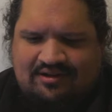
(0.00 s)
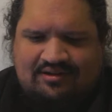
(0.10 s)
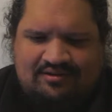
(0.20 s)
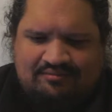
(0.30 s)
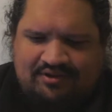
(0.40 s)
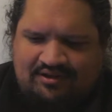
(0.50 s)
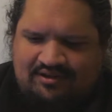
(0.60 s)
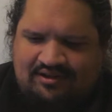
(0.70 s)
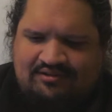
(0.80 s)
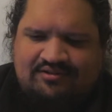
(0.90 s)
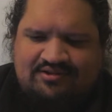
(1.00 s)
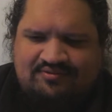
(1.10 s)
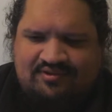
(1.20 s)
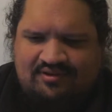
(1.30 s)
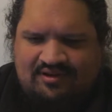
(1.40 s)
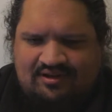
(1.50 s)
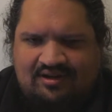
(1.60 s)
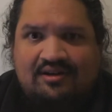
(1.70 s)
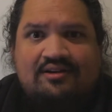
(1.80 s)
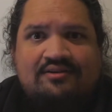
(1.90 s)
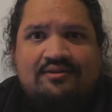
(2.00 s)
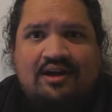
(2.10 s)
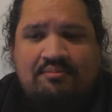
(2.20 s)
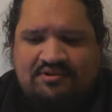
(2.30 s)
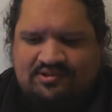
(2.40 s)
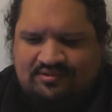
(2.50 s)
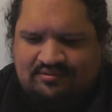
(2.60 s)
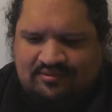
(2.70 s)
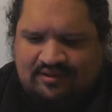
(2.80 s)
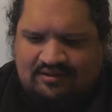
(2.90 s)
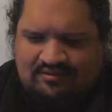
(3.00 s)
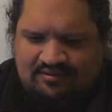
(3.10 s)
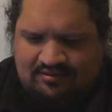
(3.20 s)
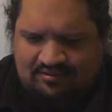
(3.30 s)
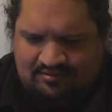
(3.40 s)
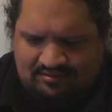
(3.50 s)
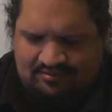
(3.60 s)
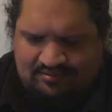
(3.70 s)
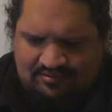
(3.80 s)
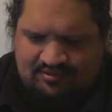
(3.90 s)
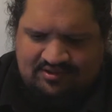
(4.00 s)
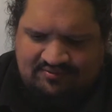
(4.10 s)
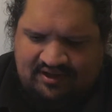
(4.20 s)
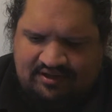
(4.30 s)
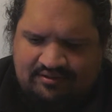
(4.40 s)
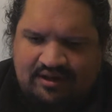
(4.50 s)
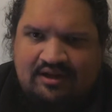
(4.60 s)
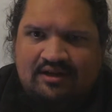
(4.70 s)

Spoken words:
at the beginning of this episode, this video,